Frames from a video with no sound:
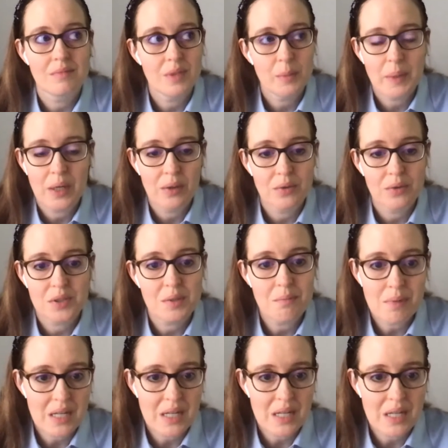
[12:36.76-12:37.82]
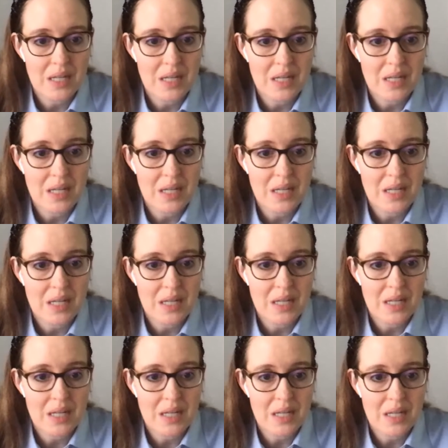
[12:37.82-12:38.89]
tomatoes and beans and things like that
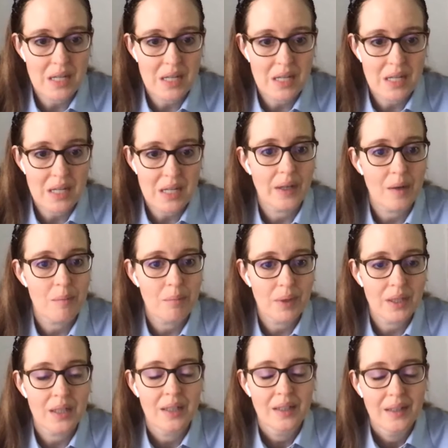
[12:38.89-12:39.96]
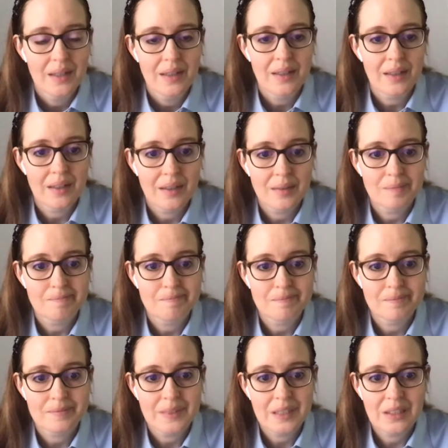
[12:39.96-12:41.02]
are growing up, but
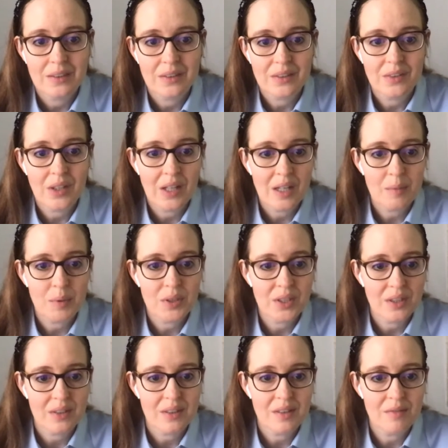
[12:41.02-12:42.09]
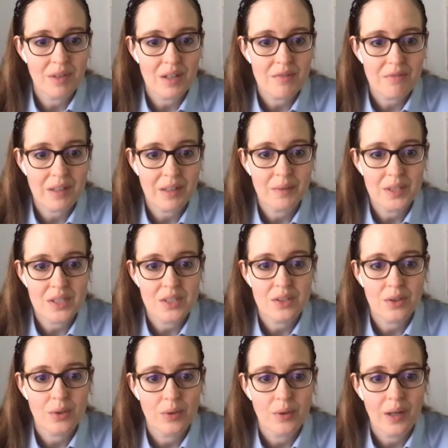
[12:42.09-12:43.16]
they're not able to invite families.
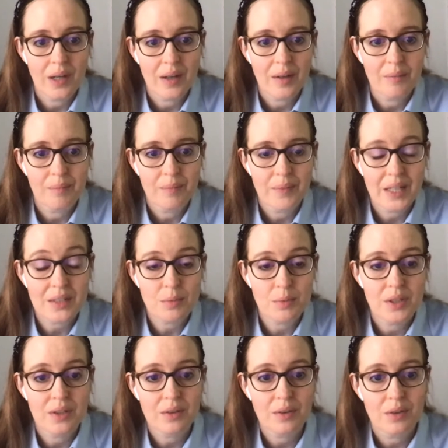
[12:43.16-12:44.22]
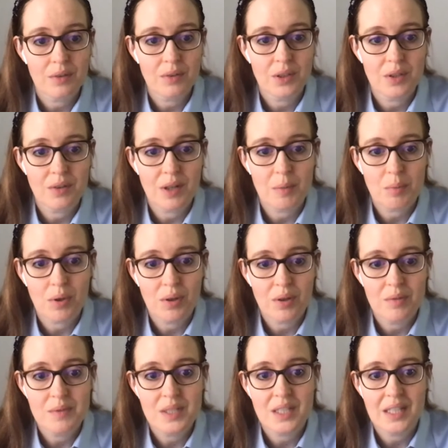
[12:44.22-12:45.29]
So that's one of the really great
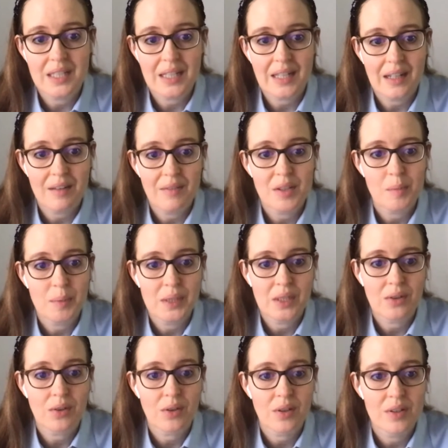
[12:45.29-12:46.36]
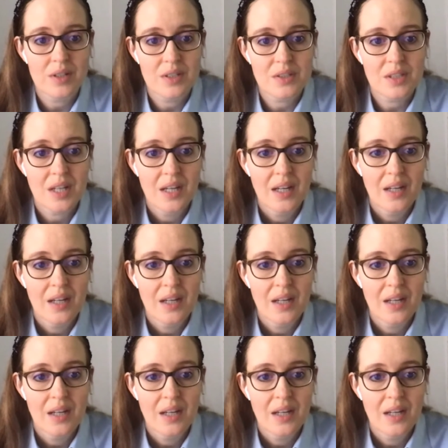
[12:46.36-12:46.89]
programs that they have at the Botanical Garden is